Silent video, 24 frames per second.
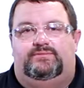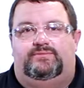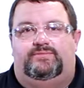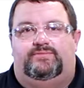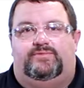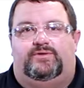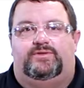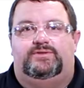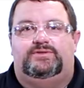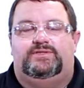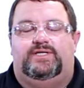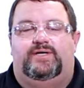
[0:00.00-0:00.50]

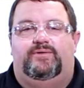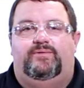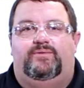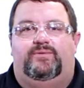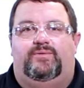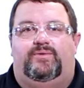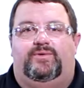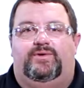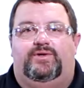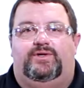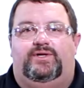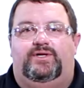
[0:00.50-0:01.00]
First thing we
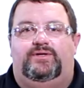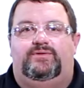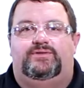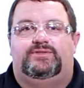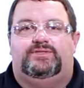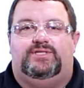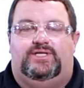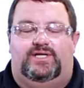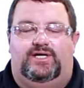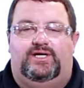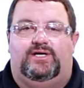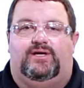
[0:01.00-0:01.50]
want to do is
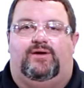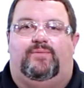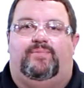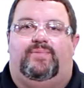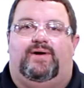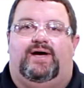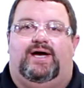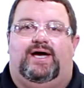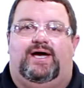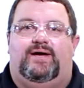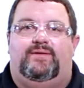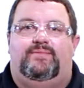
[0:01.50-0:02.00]
cut our
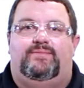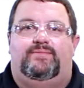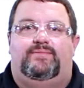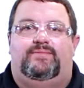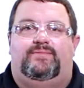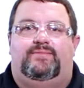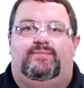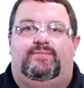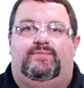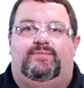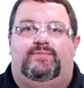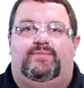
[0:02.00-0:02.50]
pipe.
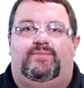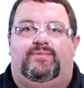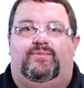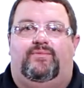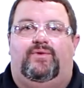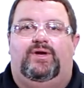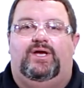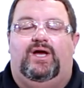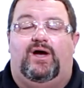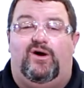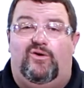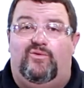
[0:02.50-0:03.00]

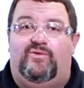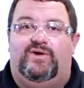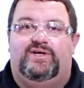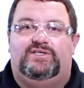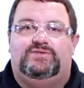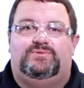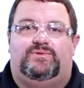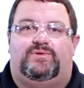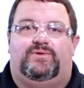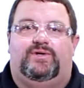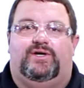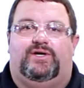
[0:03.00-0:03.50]
We
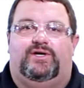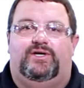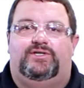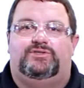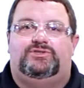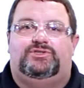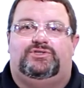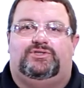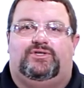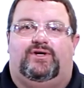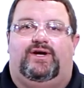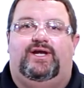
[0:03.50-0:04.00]
always want a good
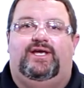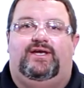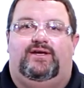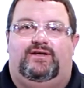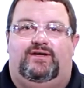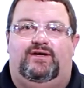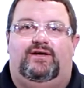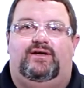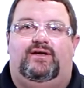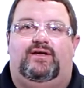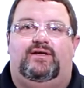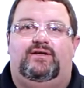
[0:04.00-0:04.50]
straight
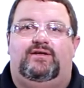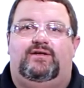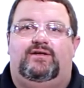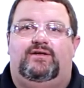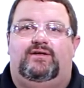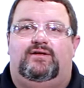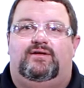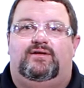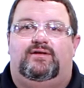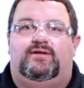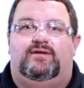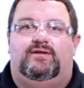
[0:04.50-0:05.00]
cut
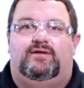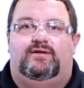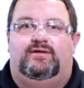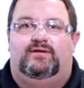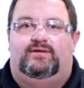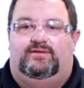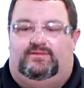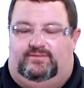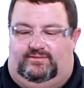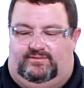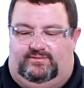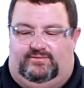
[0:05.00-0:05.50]

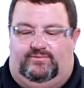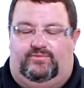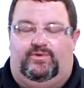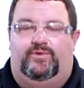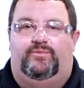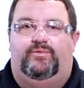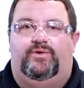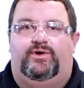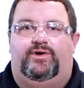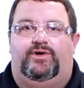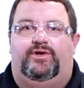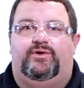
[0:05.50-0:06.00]

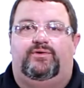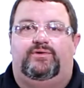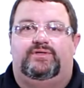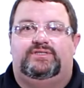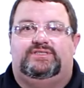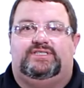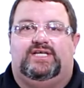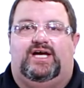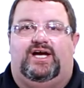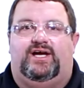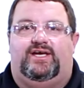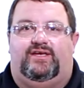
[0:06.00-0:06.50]
when we're doing
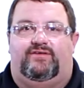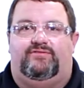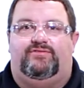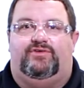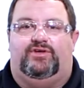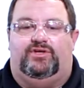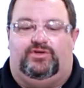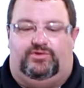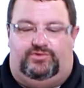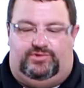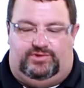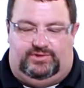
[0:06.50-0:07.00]
socket
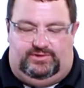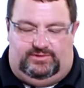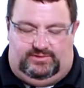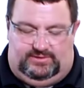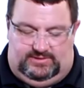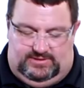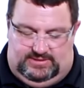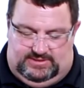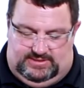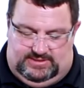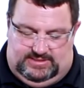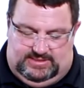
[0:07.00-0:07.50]
fusion.
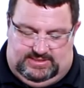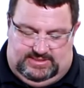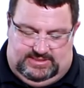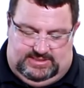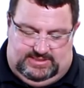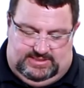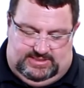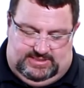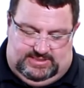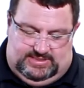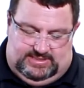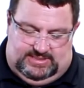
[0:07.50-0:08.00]

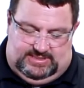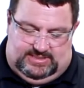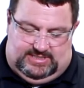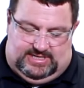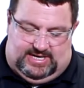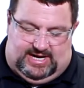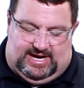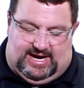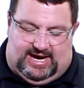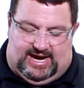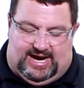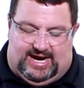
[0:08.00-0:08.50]

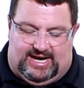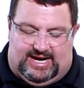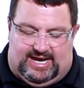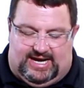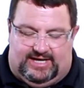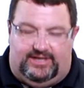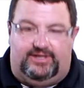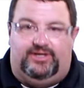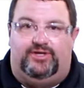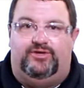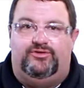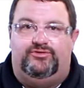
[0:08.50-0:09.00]
I
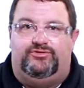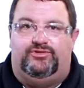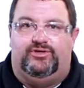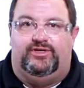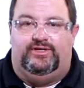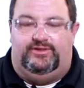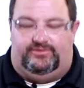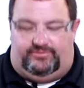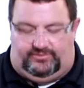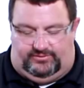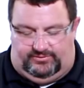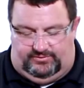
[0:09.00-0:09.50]
like to use
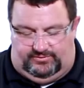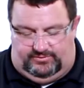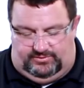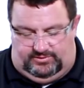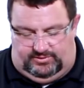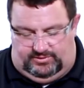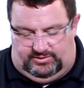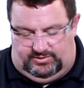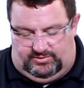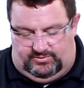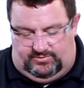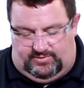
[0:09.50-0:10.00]
these
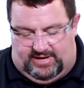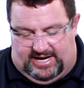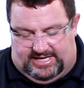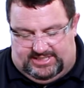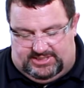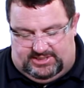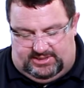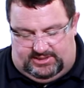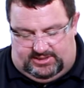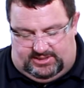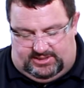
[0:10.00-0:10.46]
ratchet